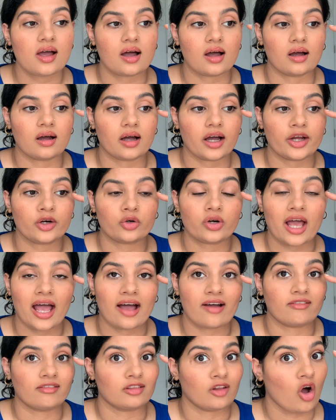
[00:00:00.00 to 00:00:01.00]
I don't
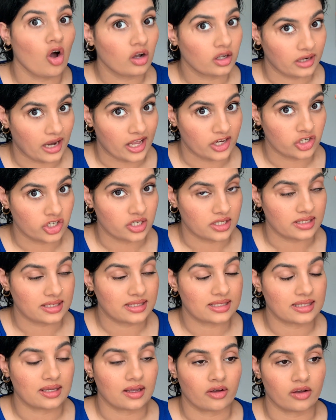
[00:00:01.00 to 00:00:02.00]
have long
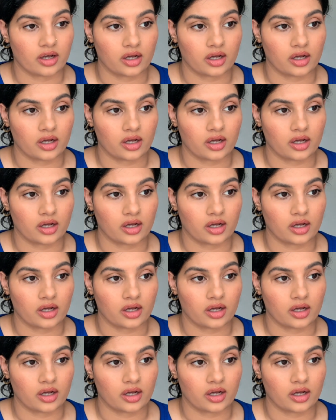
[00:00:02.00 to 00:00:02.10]
lashes